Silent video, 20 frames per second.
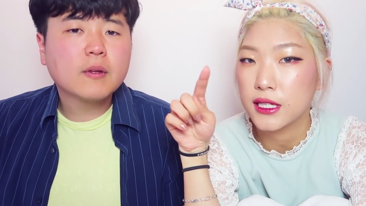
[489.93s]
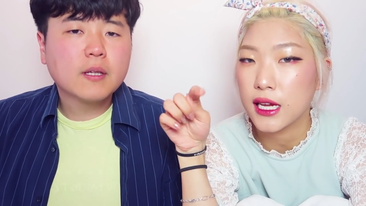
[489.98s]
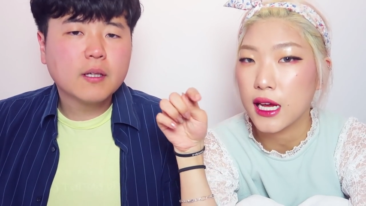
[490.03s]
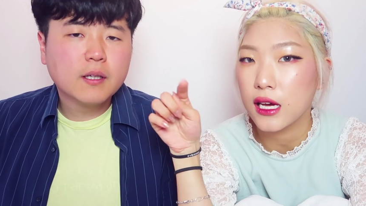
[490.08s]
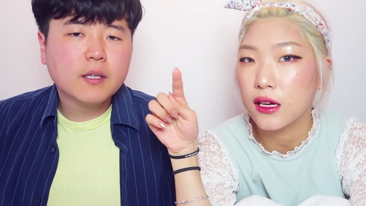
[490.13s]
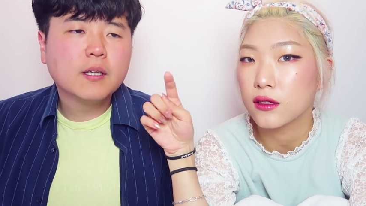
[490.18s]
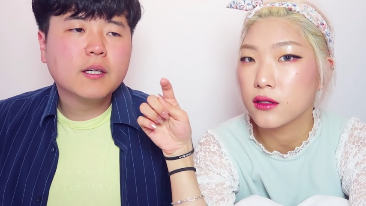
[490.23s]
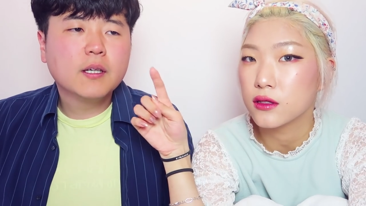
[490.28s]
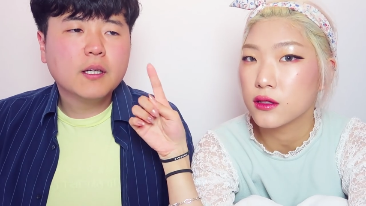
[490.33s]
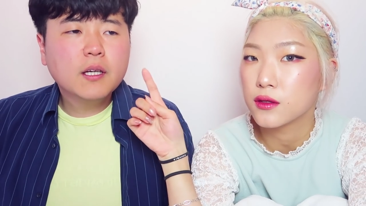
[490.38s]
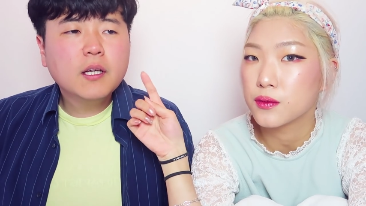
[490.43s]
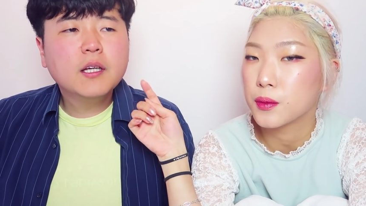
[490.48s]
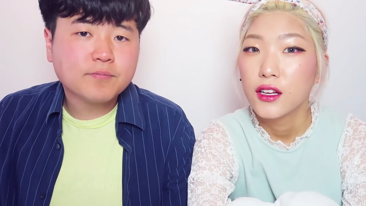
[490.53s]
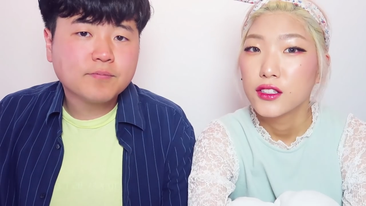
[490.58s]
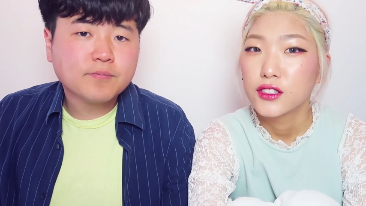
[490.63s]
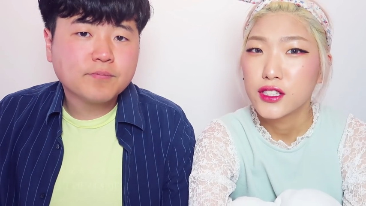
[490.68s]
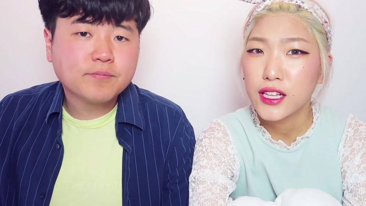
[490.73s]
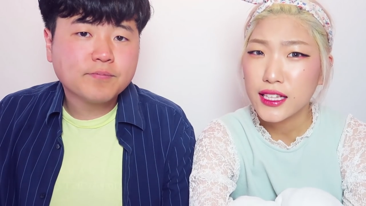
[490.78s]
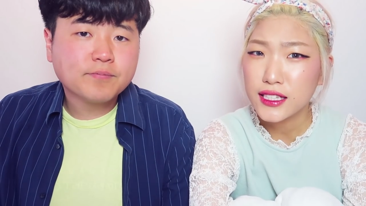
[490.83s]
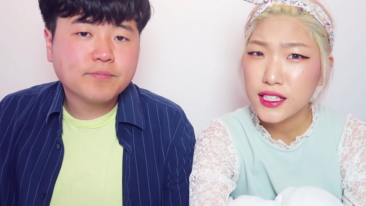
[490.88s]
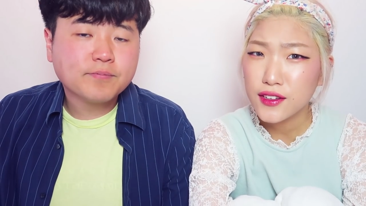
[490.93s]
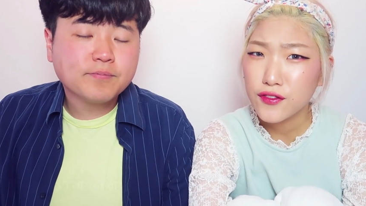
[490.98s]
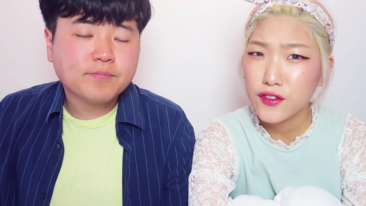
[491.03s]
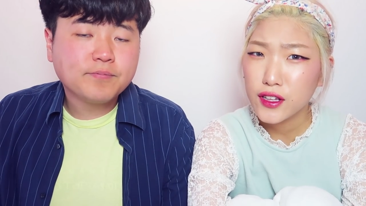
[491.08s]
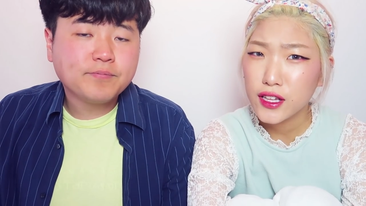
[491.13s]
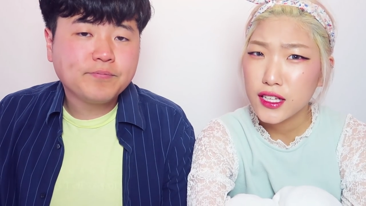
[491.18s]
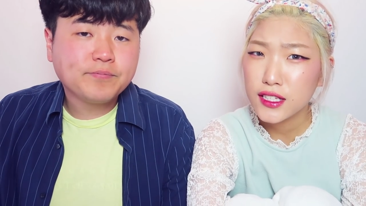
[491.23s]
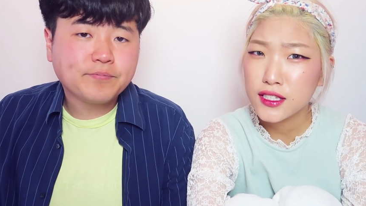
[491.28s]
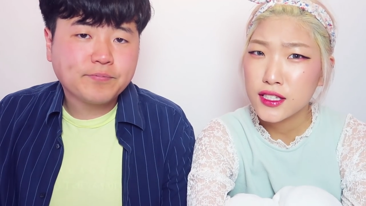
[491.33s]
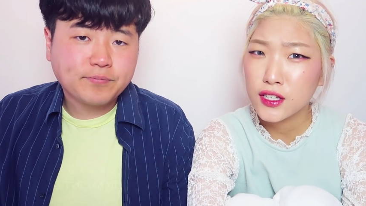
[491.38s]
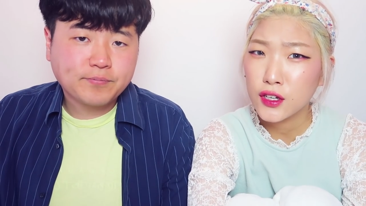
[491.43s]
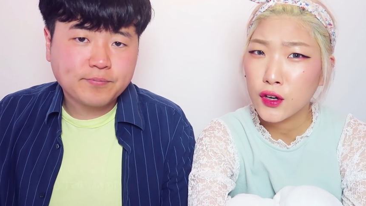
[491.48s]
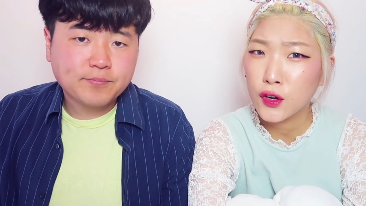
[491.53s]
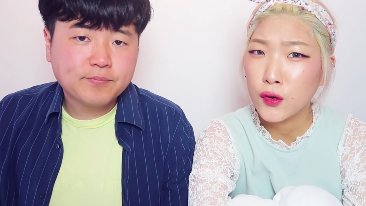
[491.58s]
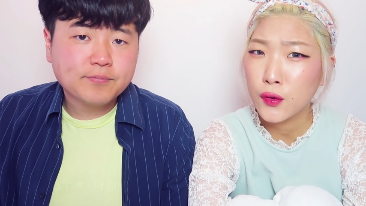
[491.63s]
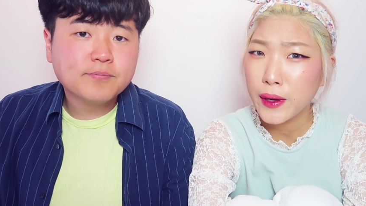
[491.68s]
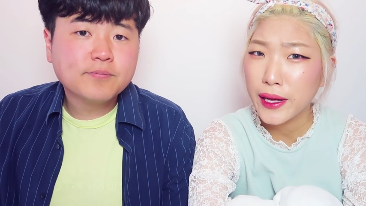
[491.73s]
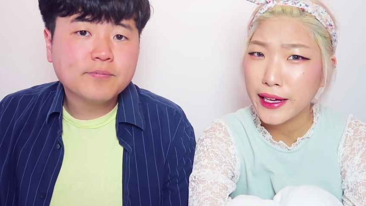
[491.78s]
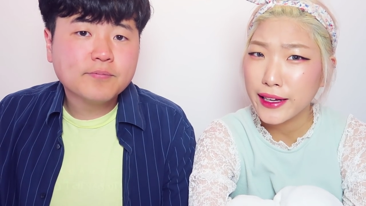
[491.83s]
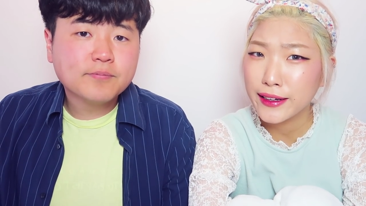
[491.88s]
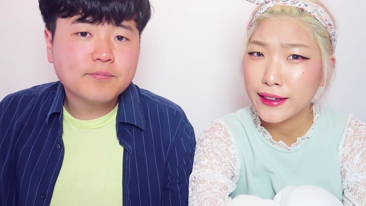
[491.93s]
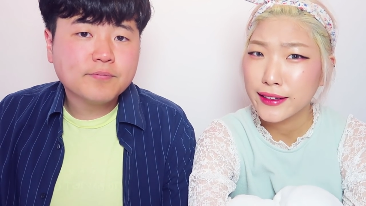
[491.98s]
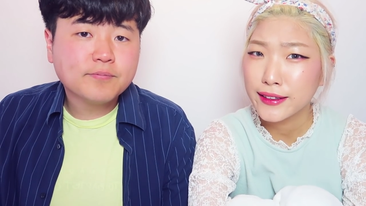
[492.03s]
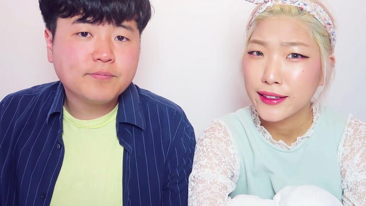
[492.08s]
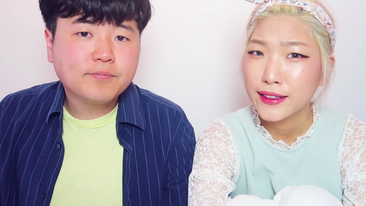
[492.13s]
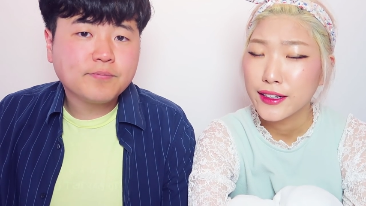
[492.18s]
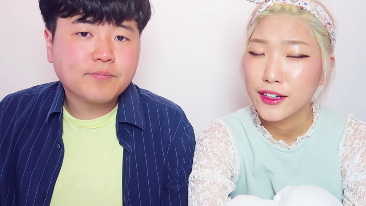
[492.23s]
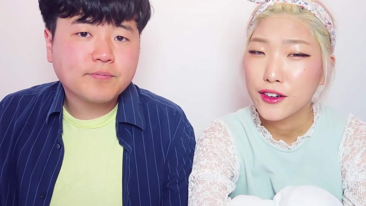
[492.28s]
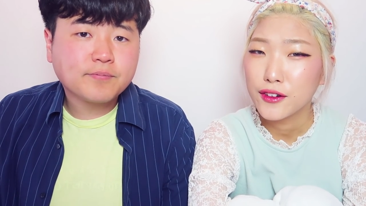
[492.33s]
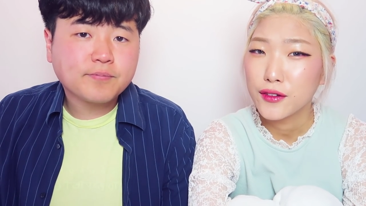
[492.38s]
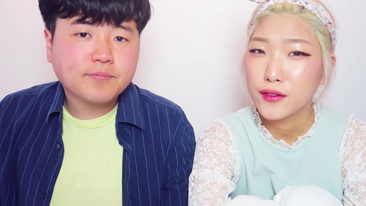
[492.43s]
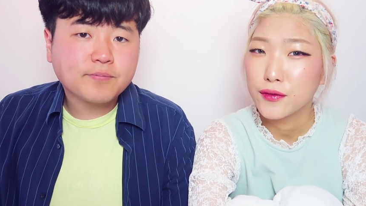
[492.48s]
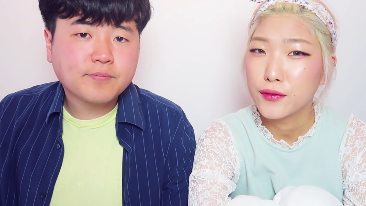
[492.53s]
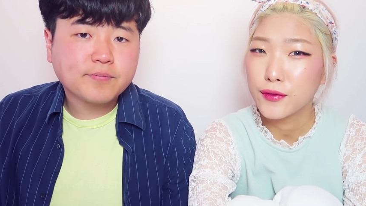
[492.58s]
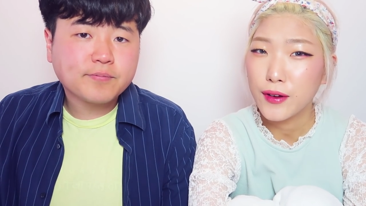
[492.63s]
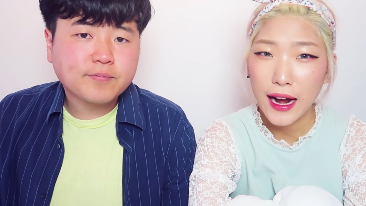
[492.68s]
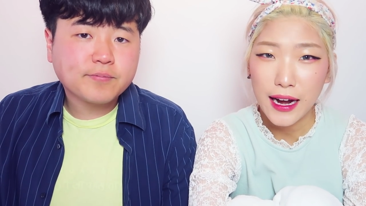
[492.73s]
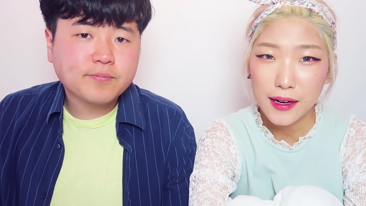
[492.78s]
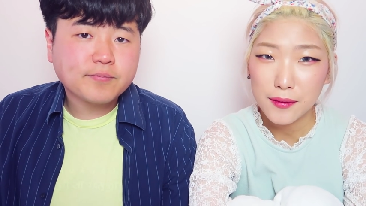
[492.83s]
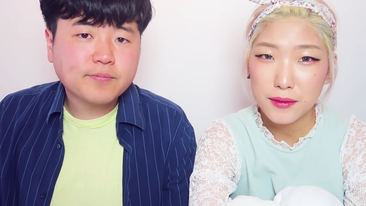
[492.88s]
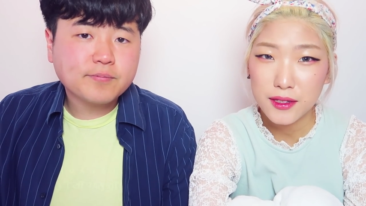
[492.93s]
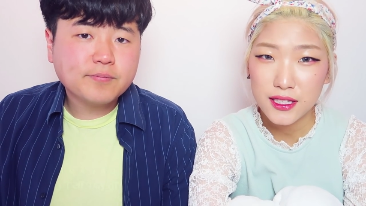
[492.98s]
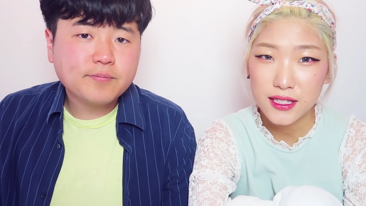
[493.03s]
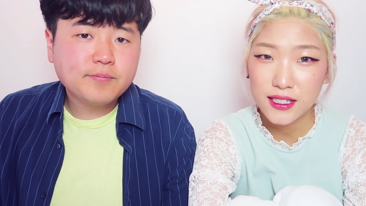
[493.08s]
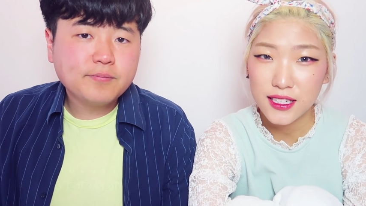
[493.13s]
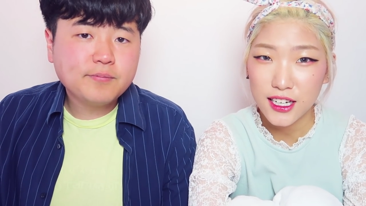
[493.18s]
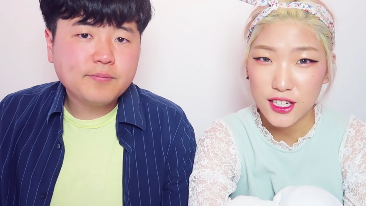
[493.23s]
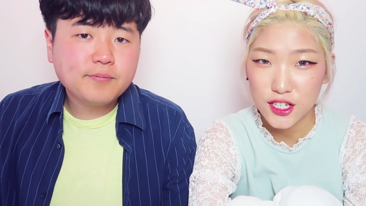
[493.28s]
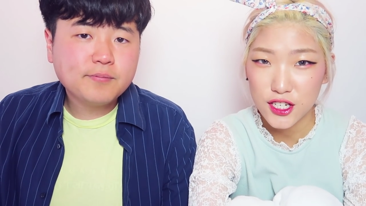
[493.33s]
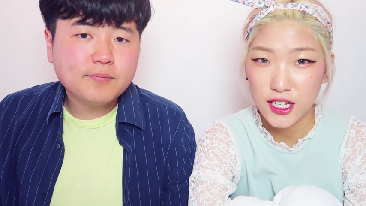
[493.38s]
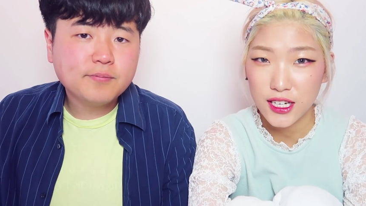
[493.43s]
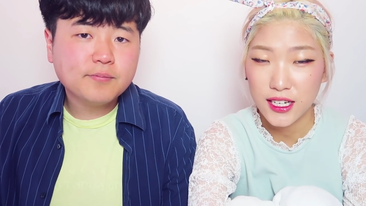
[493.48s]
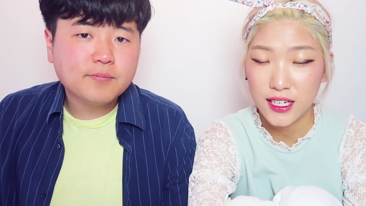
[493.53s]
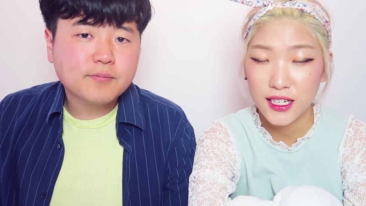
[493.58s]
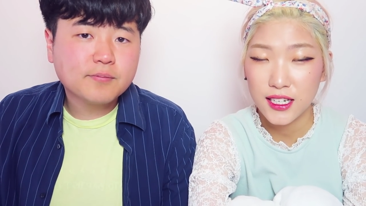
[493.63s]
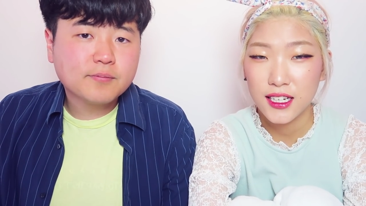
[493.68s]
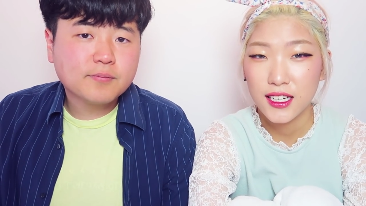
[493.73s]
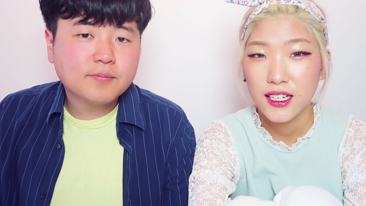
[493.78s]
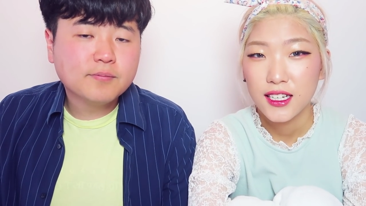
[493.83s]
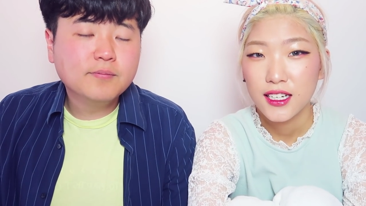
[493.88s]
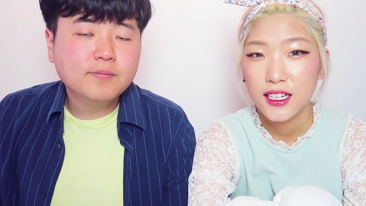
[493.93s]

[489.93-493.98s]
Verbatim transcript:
Speaker 1: and downs. So that's it for this quick random discussion.